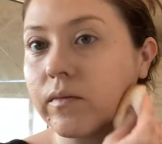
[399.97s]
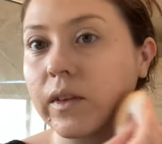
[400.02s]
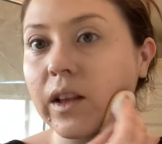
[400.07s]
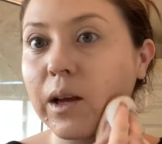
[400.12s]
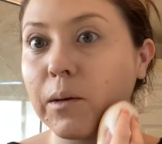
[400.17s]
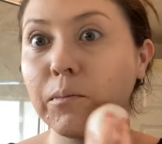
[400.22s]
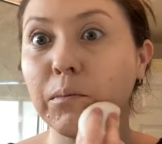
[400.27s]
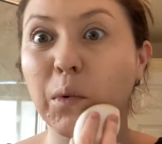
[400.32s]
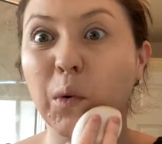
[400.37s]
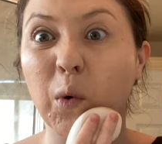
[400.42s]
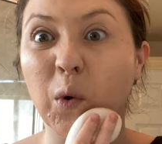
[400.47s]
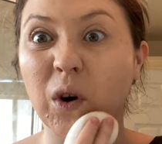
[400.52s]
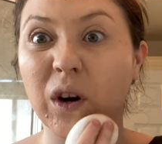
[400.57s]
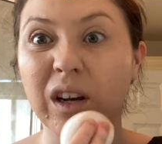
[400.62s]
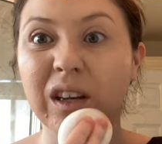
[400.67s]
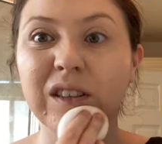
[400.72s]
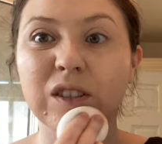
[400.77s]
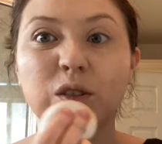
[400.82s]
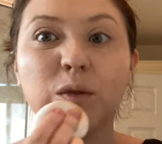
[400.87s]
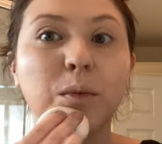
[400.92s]

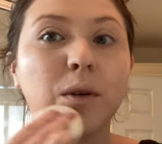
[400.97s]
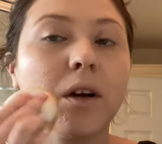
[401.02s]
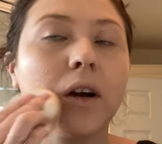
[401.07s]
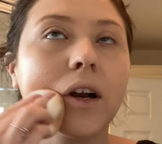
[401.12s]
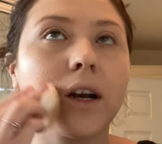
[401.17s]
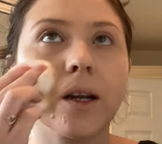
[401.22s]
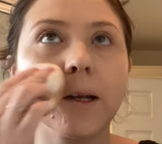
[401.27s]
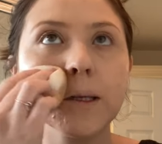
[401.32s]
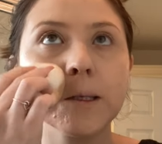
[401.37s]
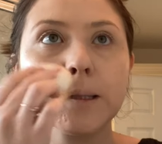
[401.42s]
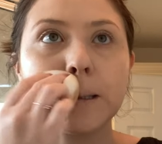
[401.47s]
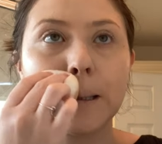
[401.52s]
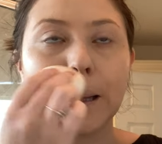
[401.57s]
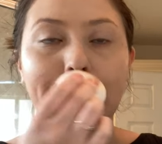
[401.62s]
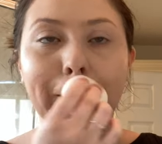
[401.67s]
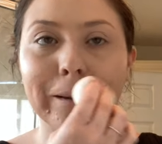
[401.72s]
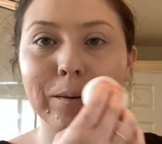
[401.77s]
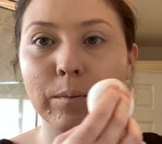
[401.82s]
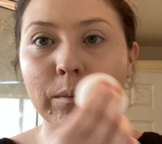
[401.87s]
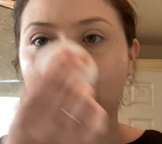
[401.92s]
bored, to be honest,
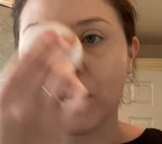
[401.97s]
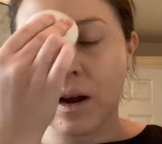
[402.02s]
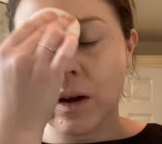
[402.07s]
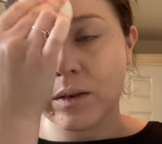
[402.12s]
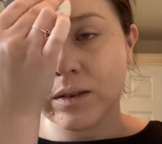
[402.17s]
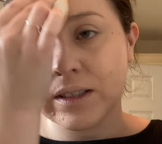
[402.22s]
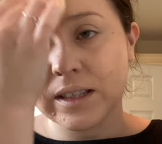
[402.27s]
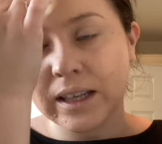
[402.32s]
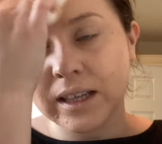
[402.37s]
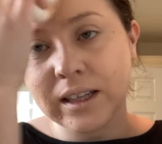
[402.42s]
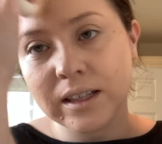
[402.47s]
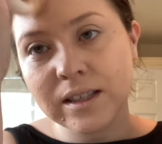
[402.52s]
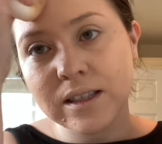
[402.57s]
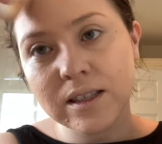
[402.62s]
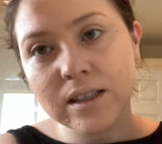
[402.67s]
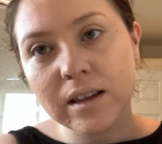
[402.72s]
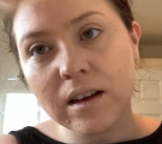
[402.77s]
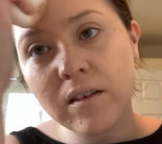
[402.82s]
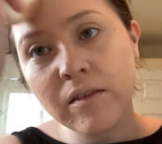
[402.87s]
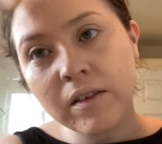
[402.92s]
like browsing and
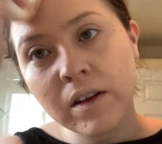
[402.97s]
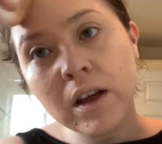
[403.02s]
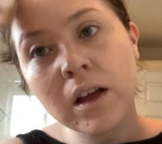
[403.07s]
stuff.